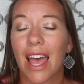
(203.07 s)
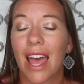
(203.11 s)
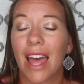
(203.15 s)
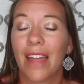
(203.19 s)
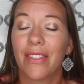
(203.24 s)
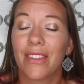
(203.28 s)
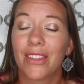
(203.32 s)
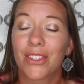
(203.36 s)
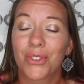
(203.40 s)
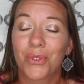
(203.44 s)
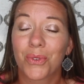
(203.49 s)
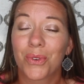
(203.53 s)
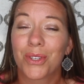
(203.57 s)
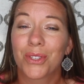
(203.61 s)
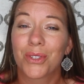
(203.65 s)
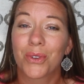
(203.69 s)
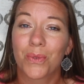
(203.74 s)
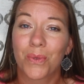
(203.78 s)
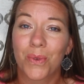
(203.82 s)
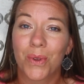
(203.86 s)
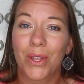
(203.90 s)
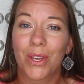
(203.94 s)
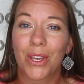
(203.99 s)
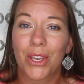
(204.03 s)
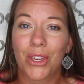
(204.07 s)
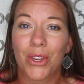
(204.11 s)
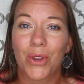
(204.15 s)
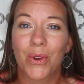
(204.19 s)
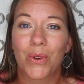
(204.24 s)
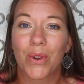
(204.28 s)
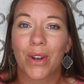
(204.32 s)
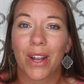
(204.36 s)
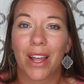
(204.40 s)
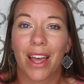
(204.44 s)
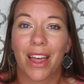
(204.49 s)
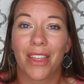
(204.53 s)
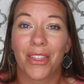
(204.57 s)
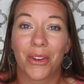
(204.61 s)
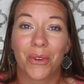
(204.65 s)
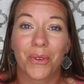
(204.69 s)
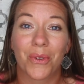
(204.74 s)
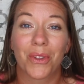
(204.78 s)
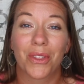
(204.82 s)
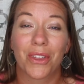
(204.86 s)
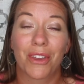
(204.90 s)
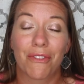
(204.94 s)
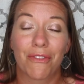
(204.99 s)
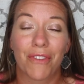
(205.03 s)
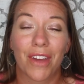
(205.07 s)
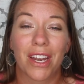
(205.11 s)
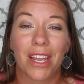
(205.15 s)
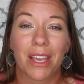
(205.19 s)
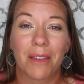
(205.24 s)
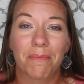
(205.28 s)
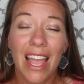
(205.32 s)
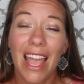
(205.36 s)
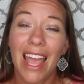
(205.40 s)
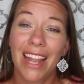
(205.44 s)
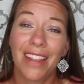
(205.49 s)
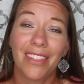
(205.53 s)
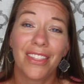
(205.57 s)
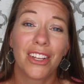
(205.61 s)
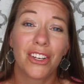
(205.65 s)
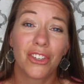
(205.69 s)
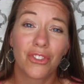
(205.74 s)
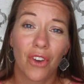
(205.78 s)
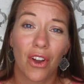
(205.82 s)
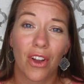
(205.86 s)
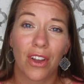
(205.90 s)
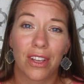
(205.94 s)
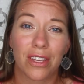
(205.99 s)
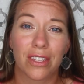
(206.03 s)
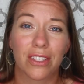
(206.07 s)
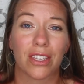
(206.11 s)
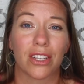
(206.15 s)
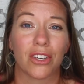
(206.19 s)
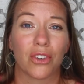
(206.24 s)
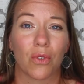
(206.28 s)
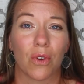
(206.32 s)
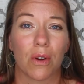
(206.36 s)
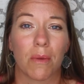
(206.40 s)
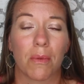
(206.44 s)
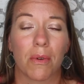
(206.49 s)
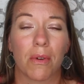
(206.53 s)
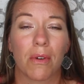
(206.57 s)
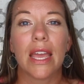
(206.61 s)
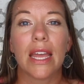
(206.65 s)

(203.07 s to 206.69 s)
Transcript: and the stories are really cute and they're really funny, and the drawing's adorable.